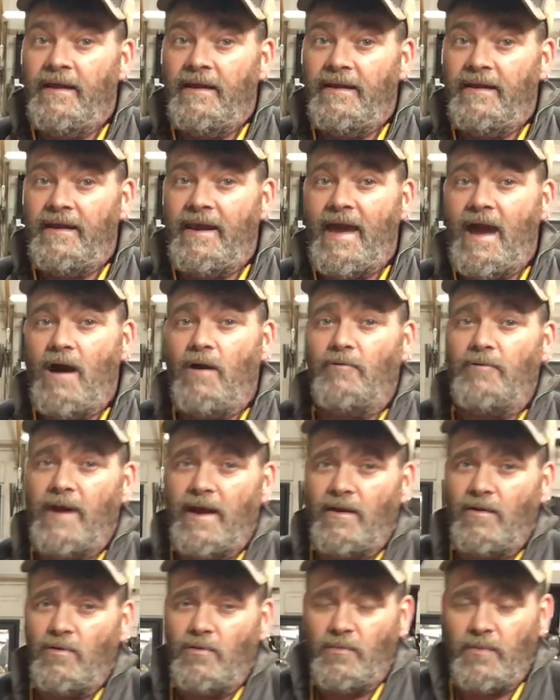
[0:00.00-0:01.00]
now not
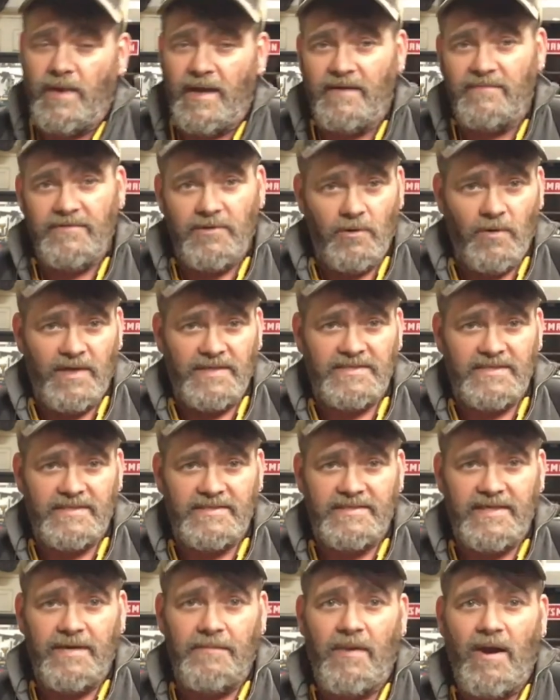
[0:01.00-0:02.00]
only we have new
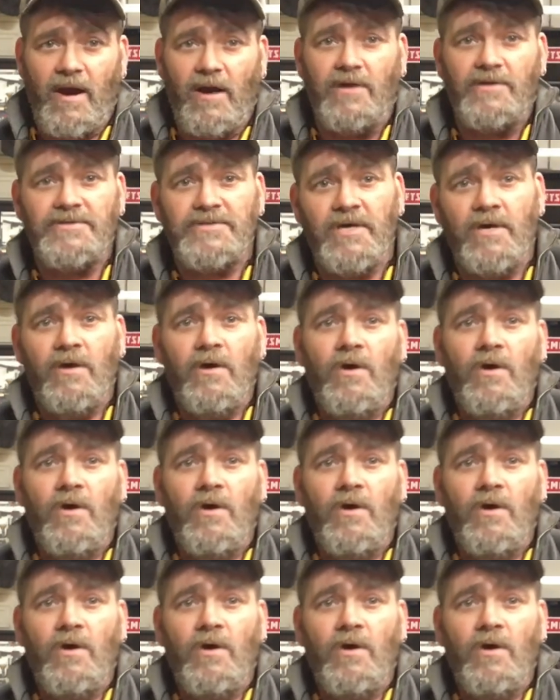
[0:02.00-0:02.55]
SSD barrels,